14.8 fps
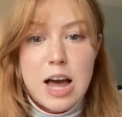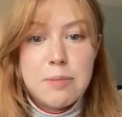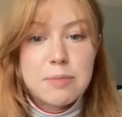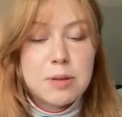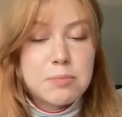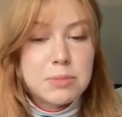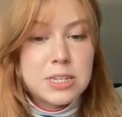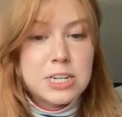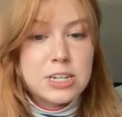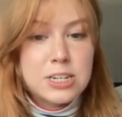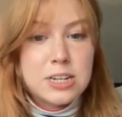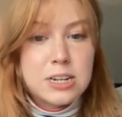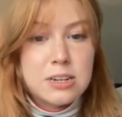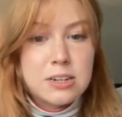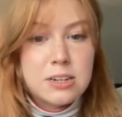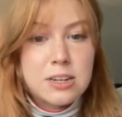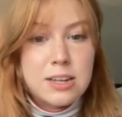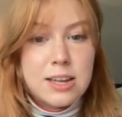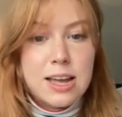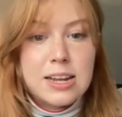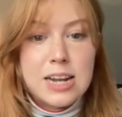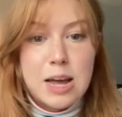app completion,
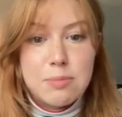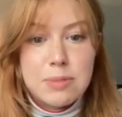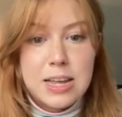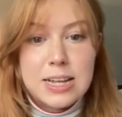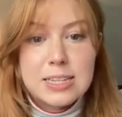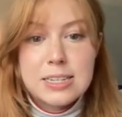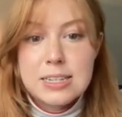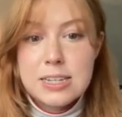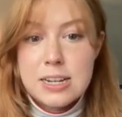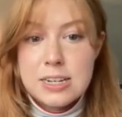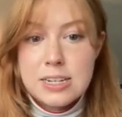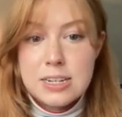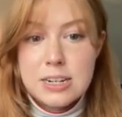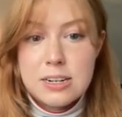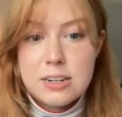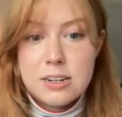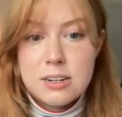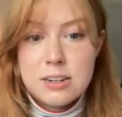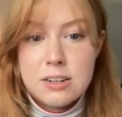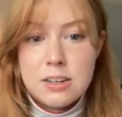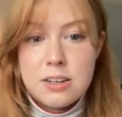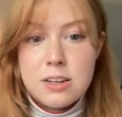and app cancellation.
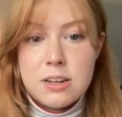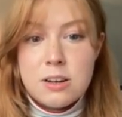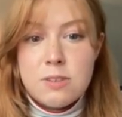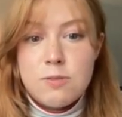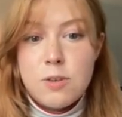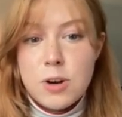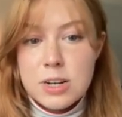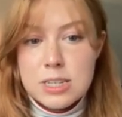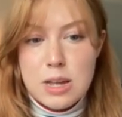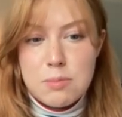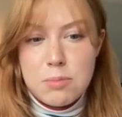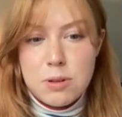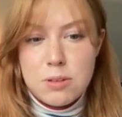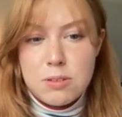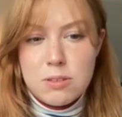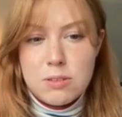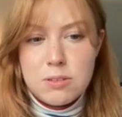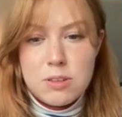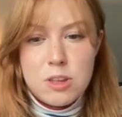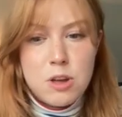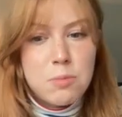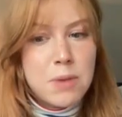For example,
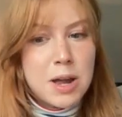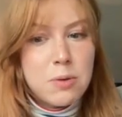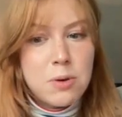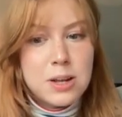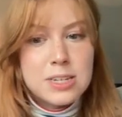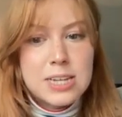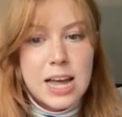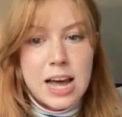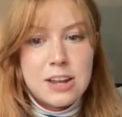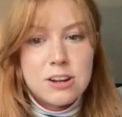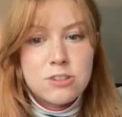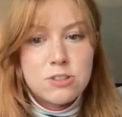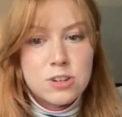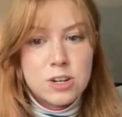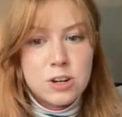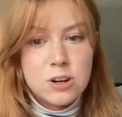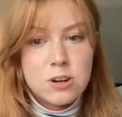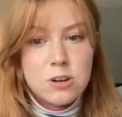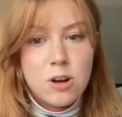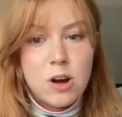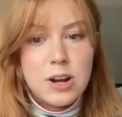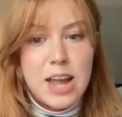you might want to add a
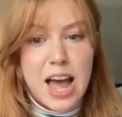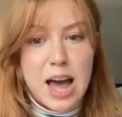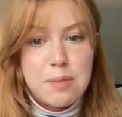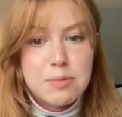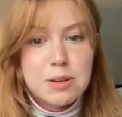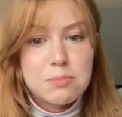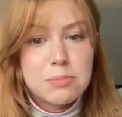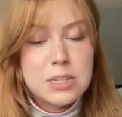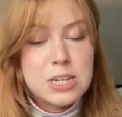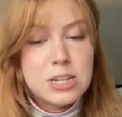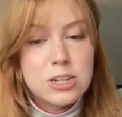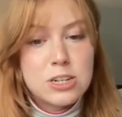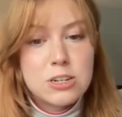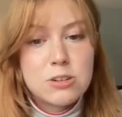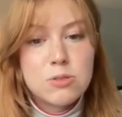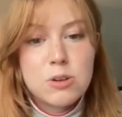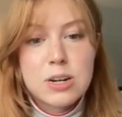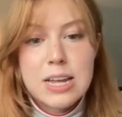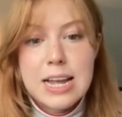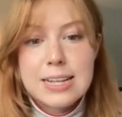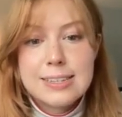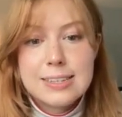trigger on app completion or
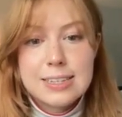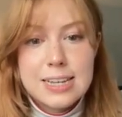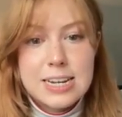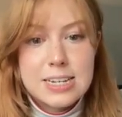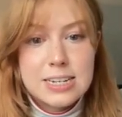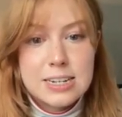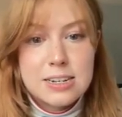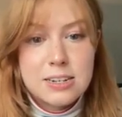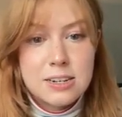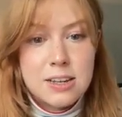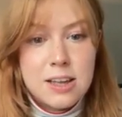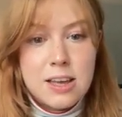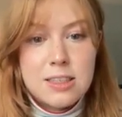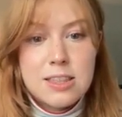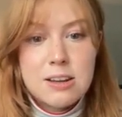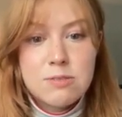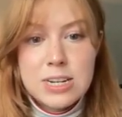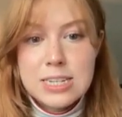cancellation that